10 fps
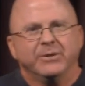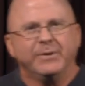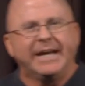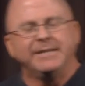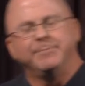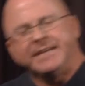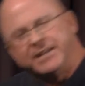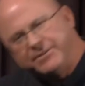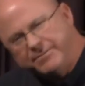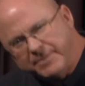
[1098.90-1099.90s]
we had to make
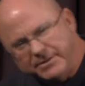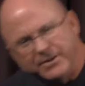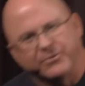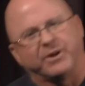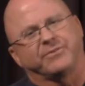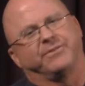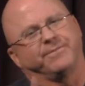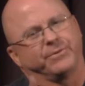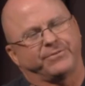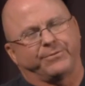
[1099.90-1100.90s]
it across the
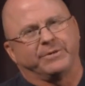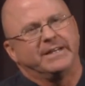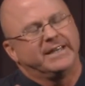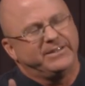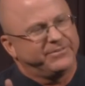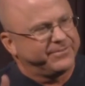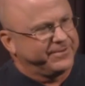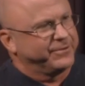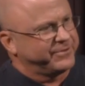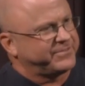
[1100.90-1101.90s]
first 3 lanes
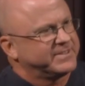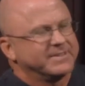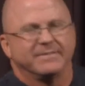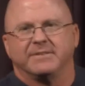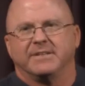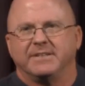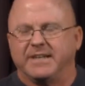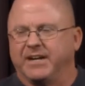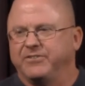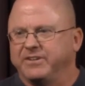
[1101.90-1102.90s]
first,
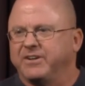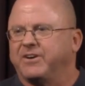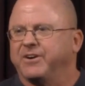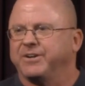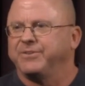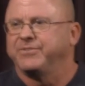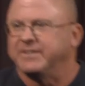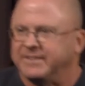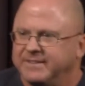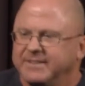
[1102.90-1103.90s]
dodging cars
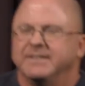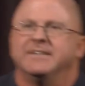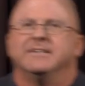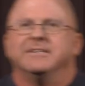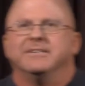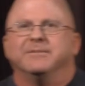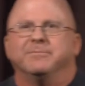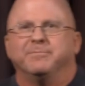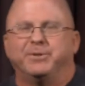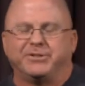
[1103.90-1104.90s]
and
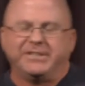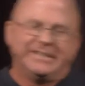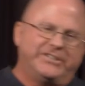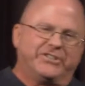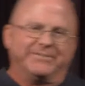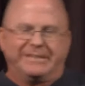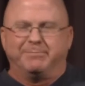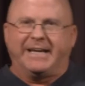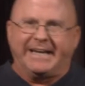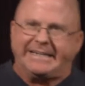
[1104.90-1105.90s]
pushing and
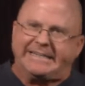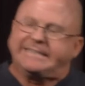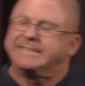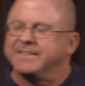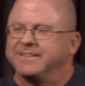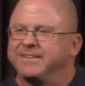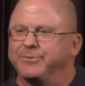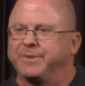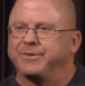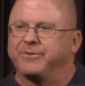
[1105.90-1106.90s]
shoving back
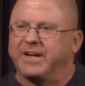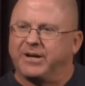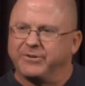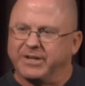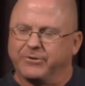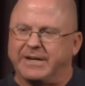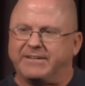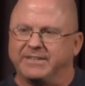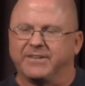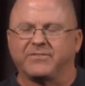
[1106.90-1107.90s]
with the crowd
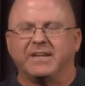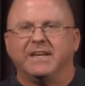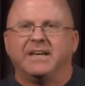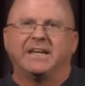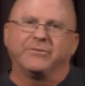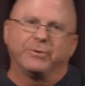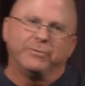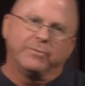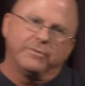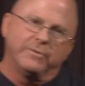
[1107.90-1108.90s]
around us. And as we
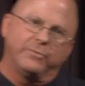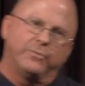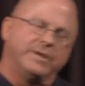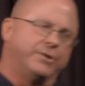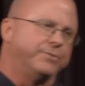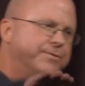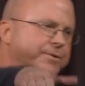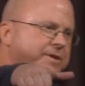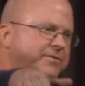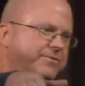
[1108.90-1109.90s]
went
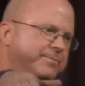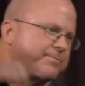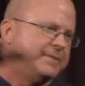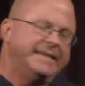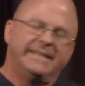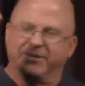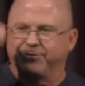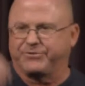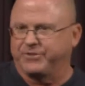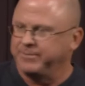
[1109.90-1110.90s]
over this median
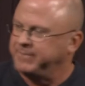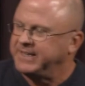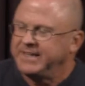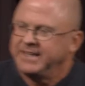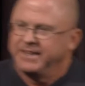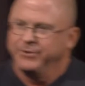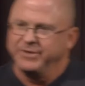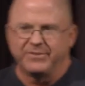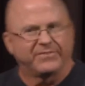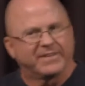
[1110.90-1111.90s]
strip, there
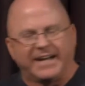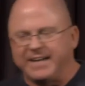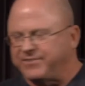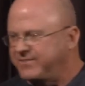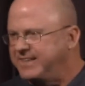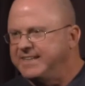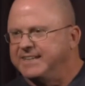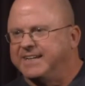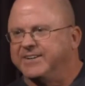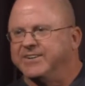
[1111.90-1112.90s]
was this guy sitting
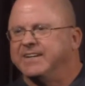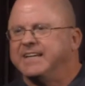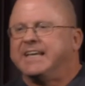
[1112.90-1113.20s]
there.